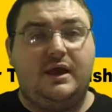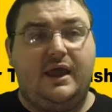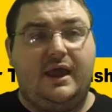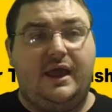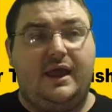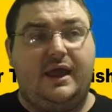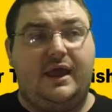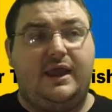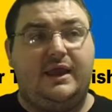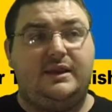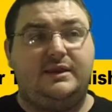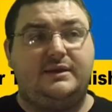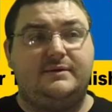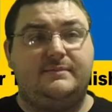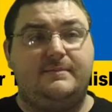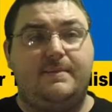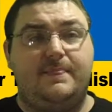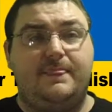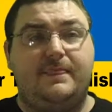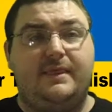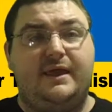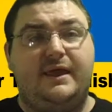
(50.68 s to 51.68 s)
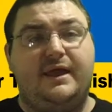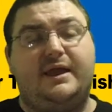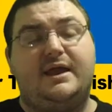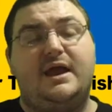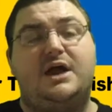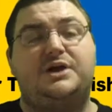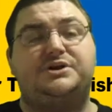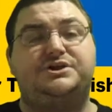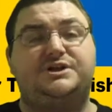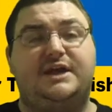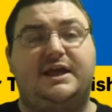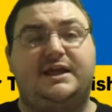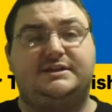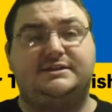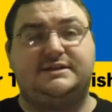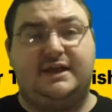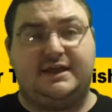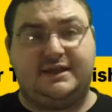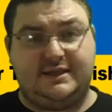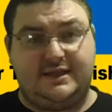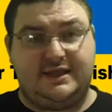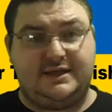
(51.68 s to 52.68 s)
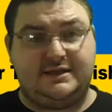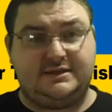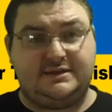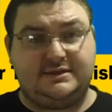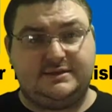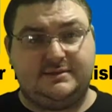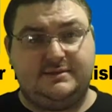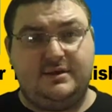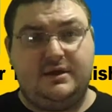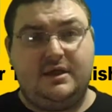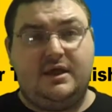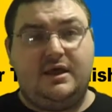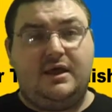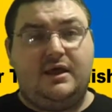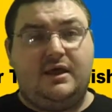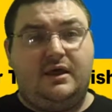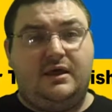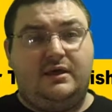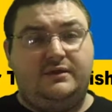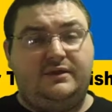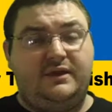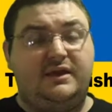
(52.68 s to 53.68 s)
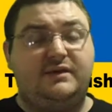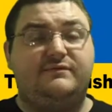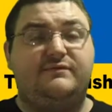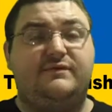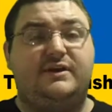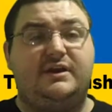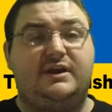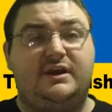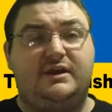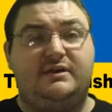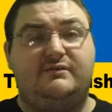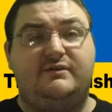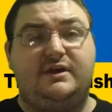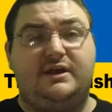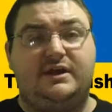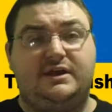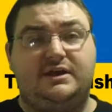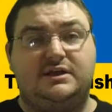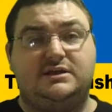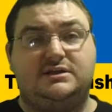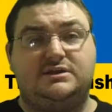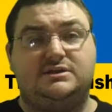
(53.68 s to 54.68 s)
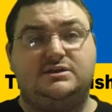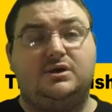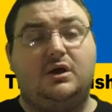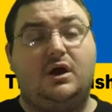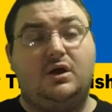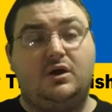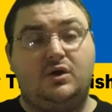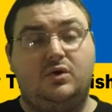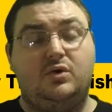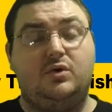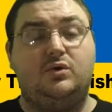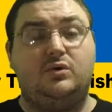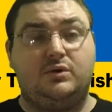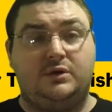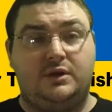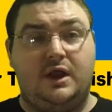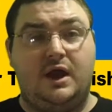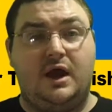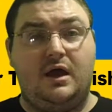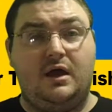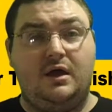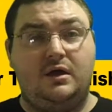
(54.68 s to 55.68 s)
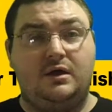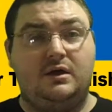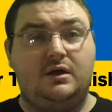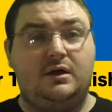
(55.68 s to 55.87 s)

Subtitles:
And it conjugates like this. The infinitive is kunna.